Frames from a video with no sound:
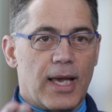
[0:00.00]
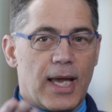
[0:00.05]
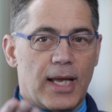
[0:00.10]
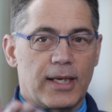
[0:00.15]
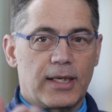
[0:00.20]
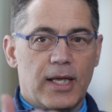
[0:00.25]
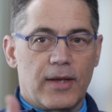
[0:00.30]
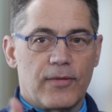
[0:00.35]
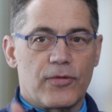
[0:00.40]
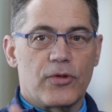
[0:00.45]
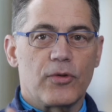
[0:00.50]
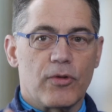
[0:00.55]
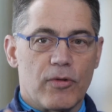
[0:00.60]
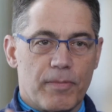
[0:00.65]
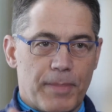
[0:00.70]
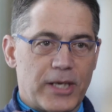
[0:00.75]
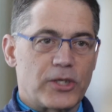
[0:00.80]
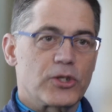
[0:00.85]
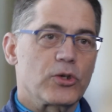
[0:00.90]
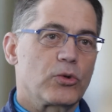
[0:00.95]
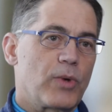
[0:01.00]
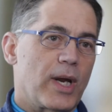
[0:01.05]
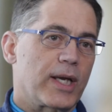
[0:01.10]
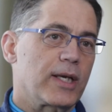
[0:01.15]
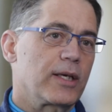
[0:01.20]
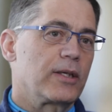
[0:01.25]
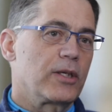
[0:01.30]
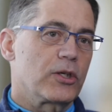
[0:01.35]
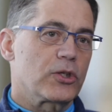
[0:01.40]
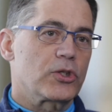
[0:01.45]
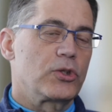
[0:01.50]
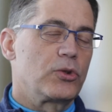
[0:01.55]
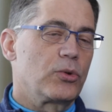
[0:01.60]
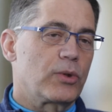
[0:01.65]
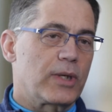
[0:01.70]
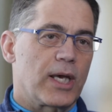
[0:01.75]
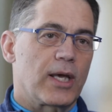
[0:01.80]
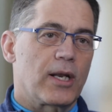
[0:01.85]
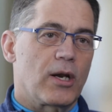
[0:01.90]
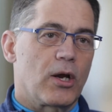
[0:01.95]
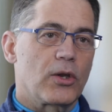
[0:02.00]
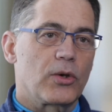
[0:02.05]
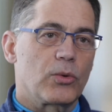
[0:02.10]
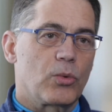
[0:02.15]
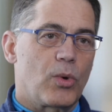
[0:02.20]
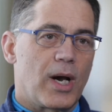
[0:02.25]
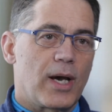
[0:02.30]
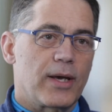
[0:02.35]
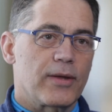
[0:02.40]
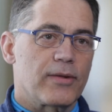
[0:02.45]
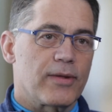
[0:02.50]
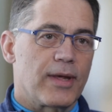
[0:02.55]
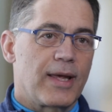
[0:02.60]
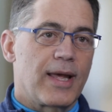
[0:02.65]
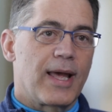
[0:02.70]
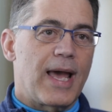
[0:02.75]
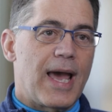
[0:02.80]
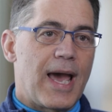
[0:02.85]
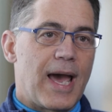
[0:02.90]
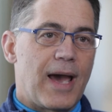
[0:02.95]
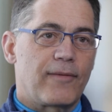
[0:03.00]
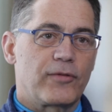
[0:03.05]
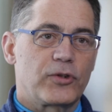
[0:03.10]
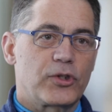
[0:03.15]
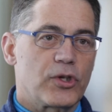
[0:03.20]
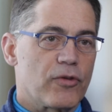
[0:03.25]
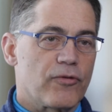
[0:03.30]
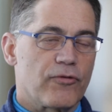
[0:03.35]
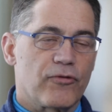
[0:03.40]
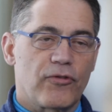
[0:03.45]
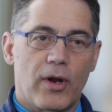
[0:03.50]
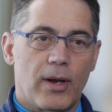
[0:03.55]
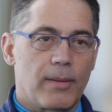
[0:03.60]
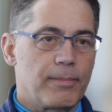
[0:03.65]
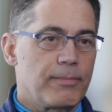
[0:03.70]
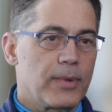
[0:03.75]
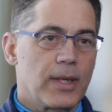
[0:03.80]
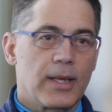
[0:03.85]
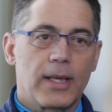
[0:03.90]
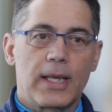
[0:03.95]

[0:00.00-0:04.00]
and gives you spatial recognition you can't otherwise have just from